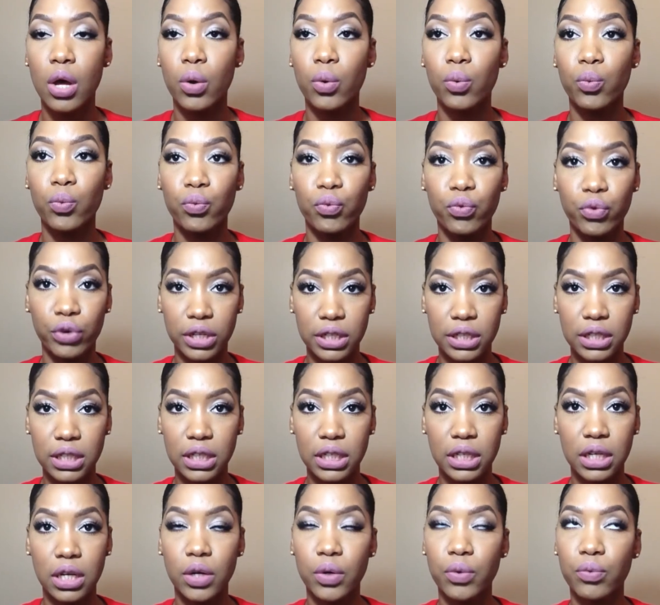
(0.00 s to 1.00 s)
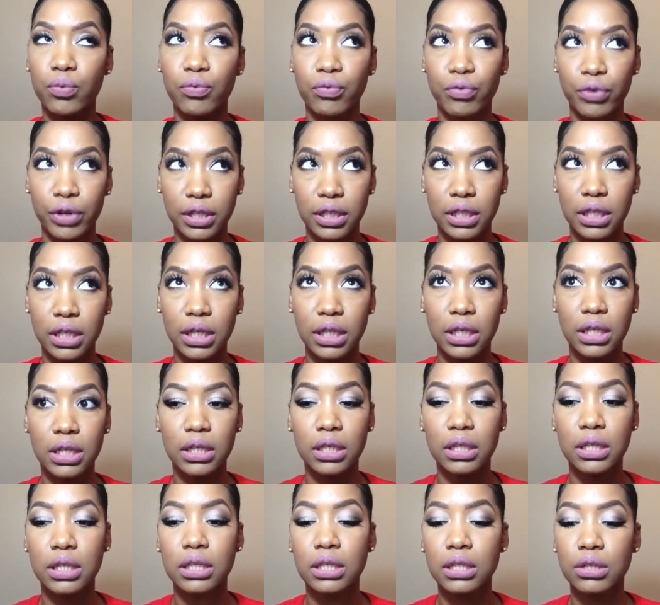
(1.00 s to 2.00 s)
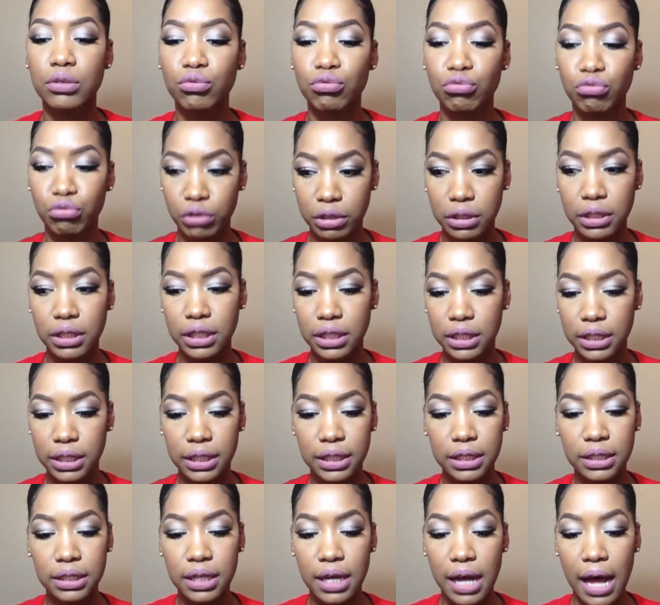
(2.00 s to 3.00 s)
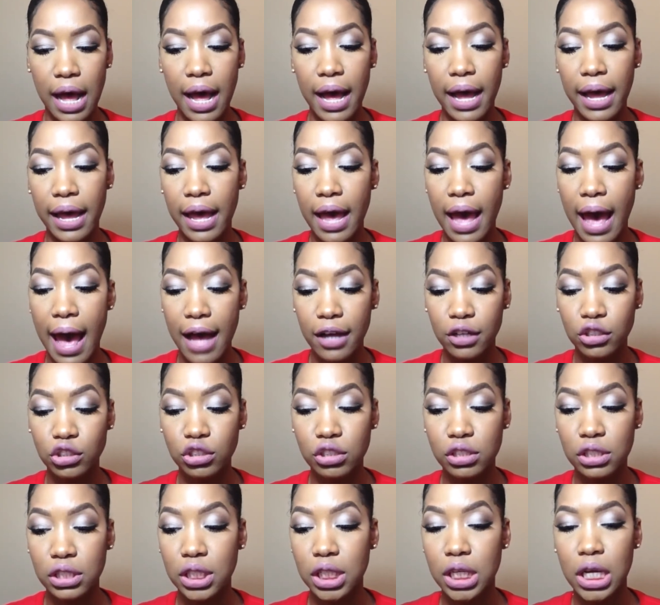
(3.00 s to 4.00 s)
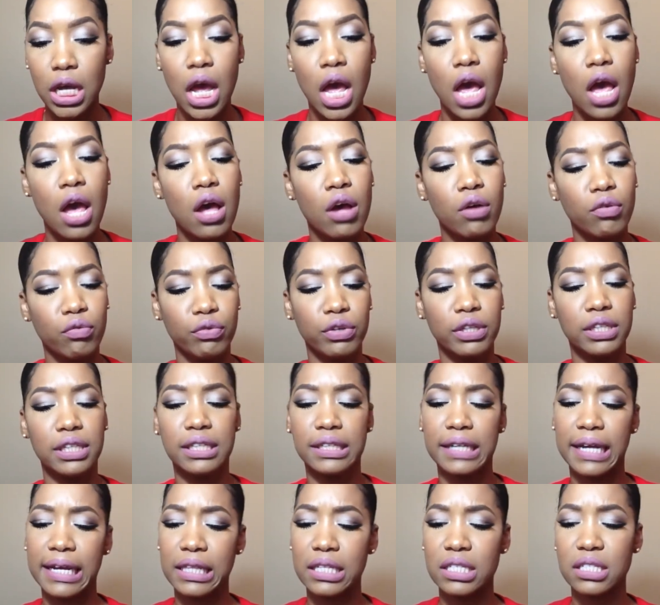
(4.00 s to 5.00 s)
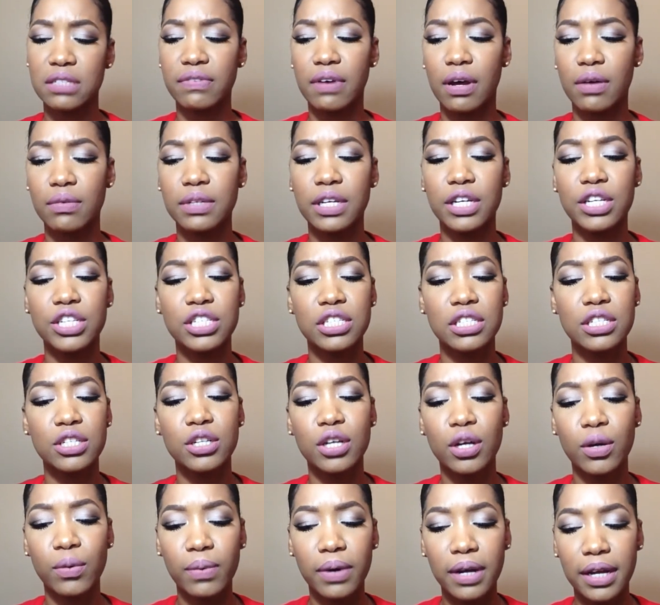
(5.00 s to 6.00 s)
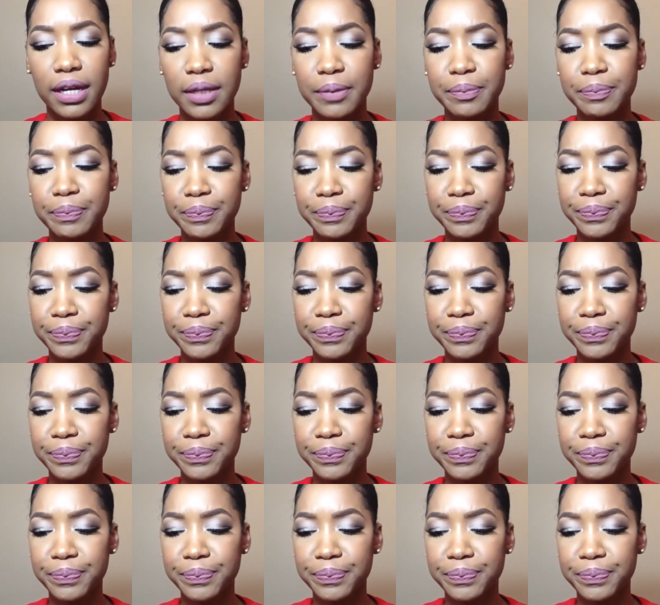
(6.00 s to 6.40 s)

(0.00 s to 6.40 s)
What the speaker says: really, really, really good. I actually really like this foundation. You know what?